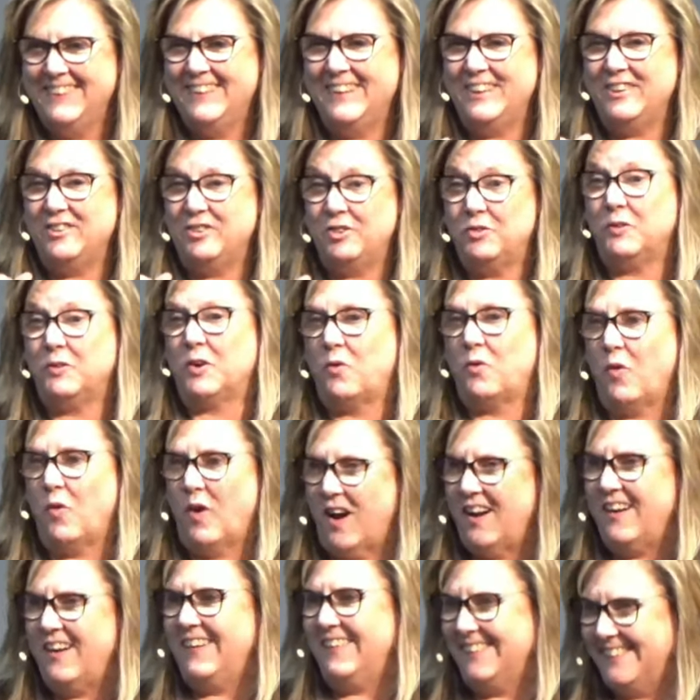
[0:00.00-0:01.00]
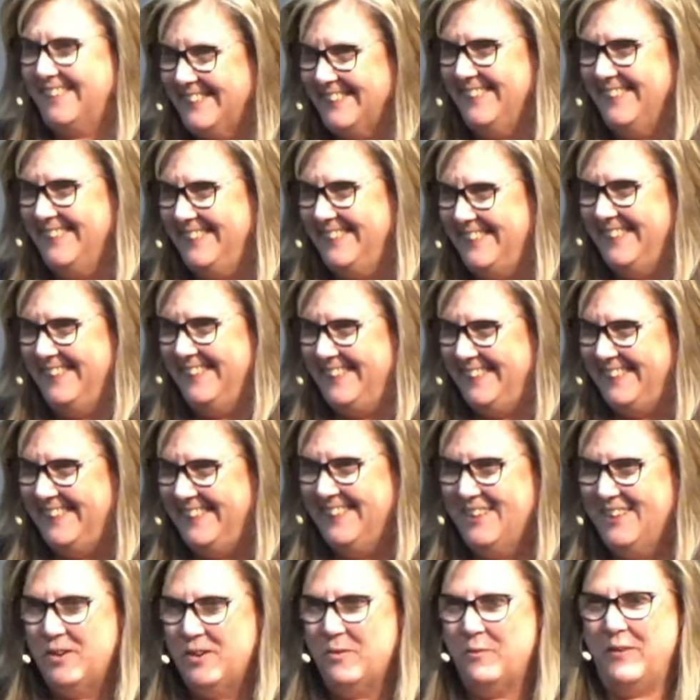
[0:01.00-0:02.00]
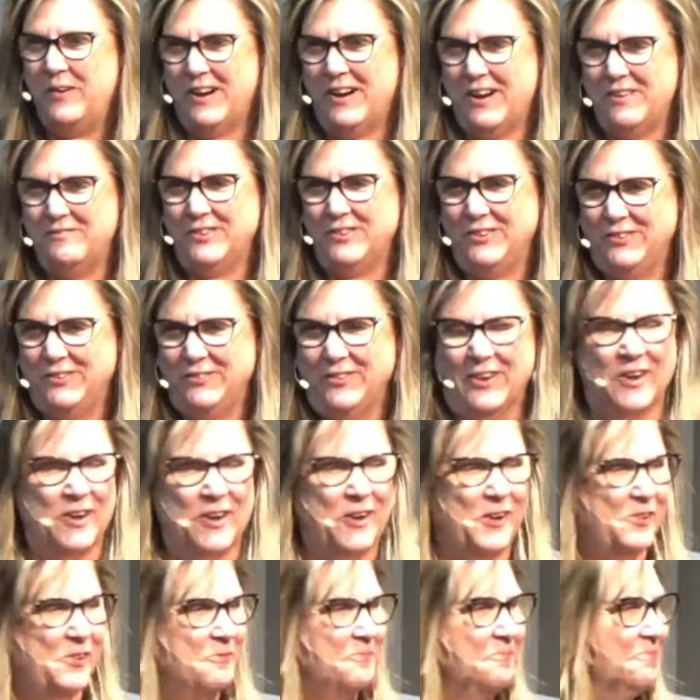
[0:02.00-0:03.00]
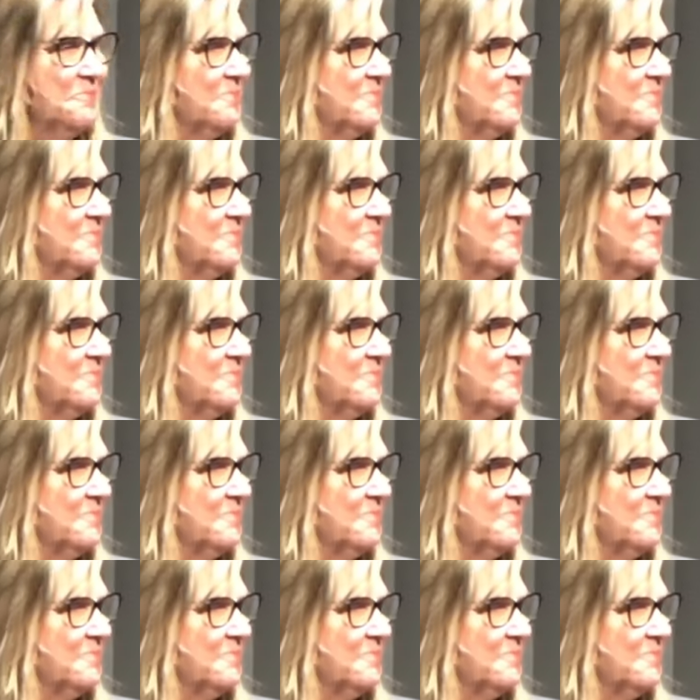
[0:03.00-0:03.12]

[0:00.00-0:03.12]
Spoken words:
is required wherever you go.